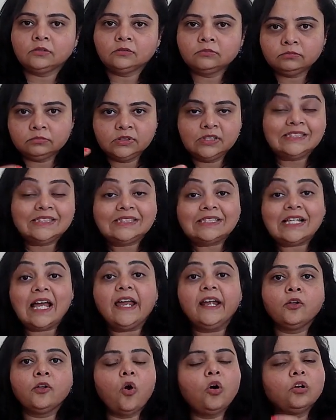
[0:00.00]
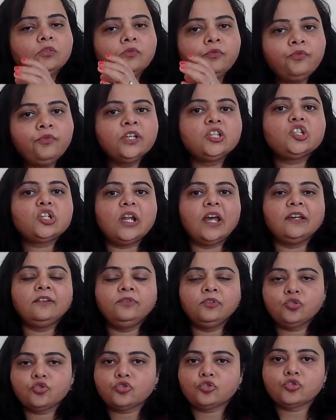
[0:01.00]
decide on which life
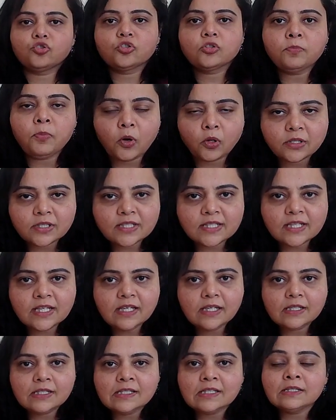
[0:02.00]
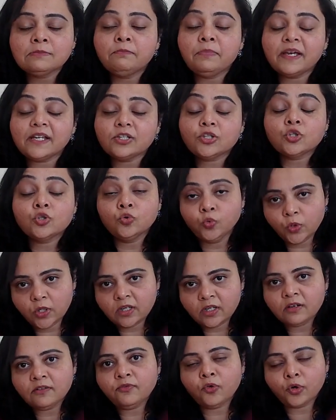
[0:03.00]
insurance policy is best
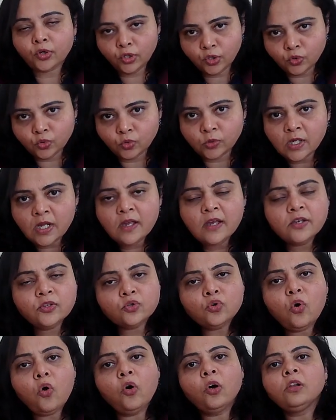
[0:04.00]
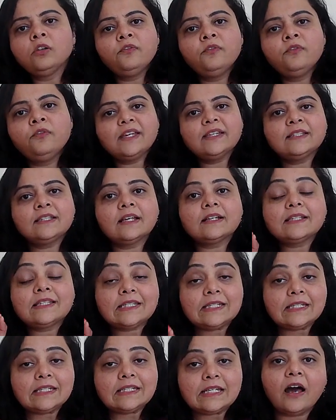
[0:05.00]
suited for you. So always
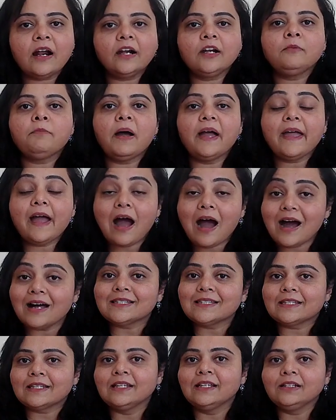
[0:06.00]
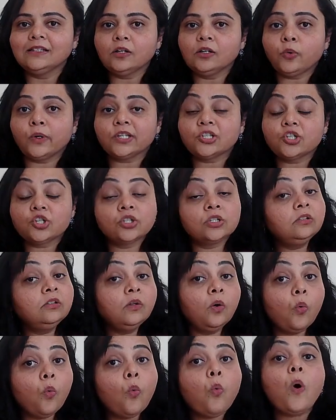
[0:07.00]
start by asking the question
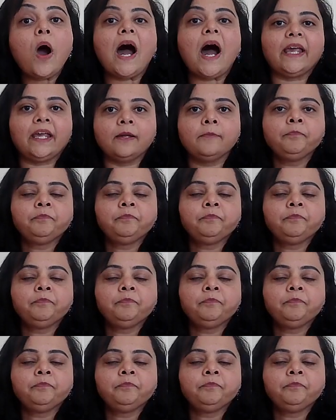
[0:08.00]
why.